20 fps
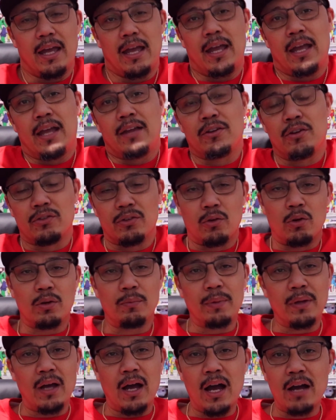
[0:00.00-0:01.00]
And there's going
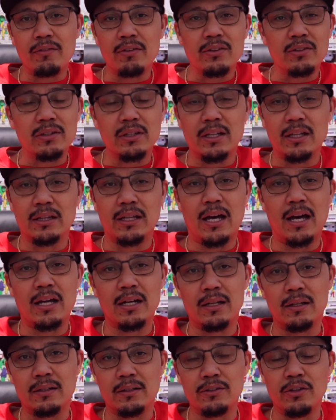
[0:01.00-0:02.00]
to be obviously a
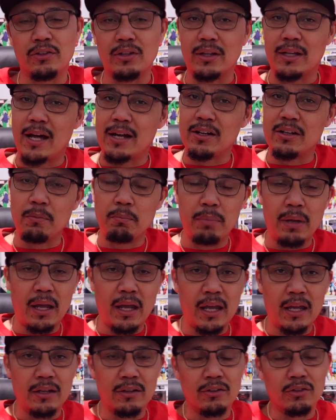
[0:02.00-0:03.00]
lot of
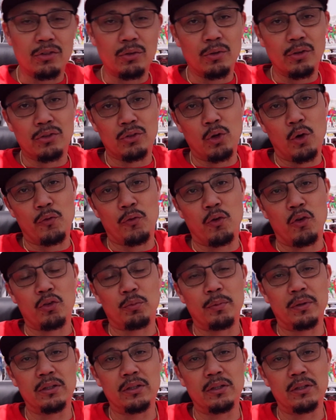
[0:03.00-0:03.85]
debate and so on and so forth.